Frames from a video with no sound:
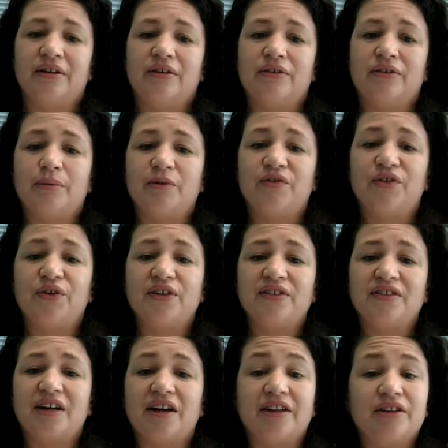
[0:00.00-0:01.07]
So before
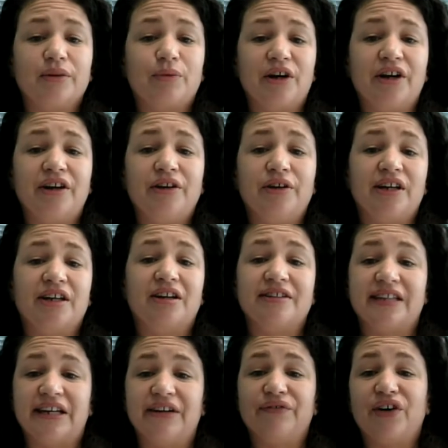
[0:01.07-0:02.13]
starting the work, you can
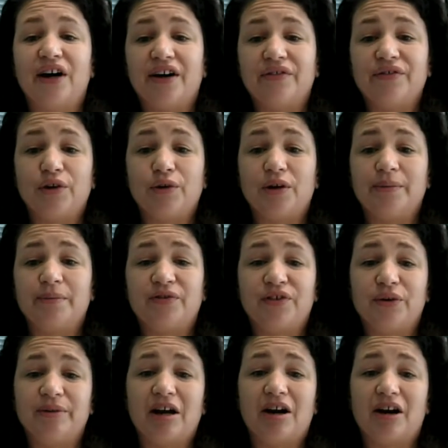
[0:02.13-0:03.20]
identify if you are
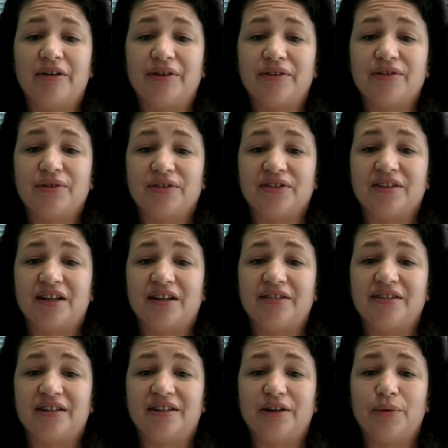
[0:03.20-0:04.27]
performing high-risk crystalline
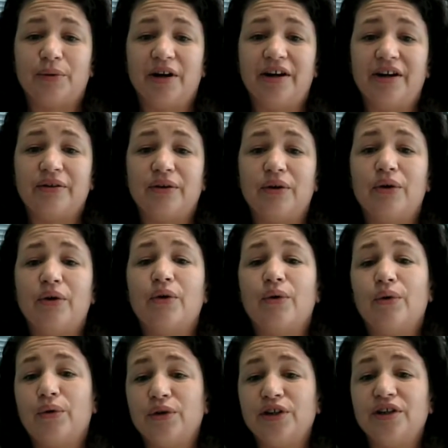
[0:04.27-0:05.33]
silica work,
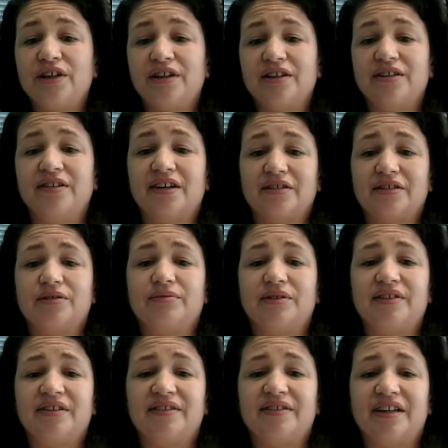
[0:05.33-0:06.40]
or you can conduct a
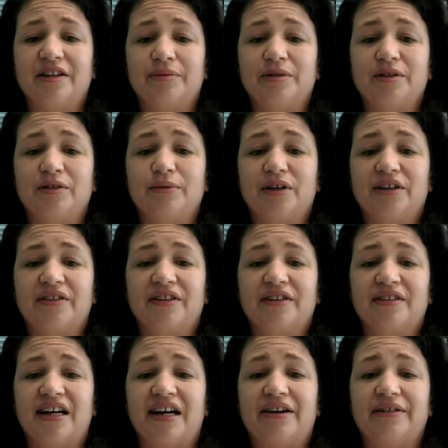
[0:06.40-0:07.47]
risk assessment to work
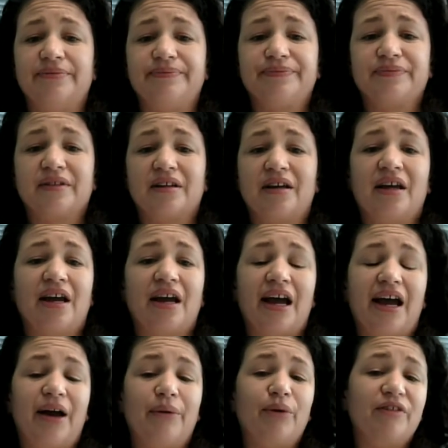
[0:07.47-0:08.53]
this out.
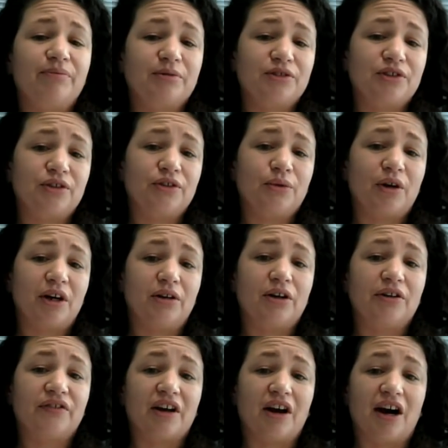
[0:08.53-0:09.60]
And we have produced quite a
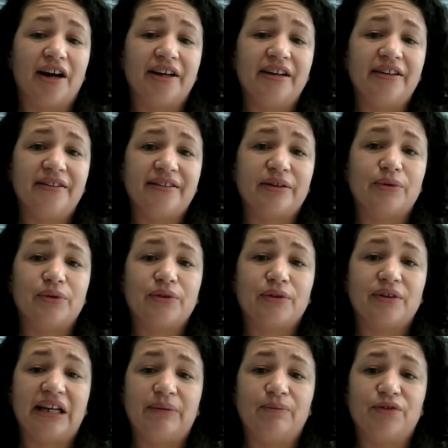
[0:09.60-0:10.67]
lot of guidance and also
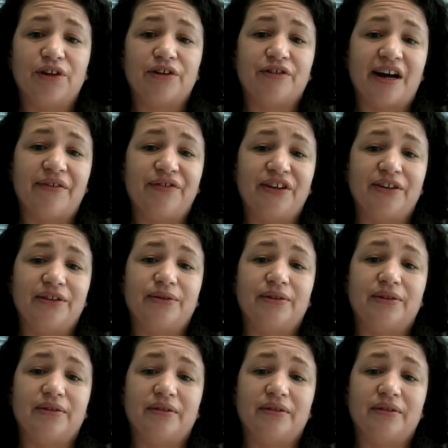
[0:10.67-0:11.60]
an infographic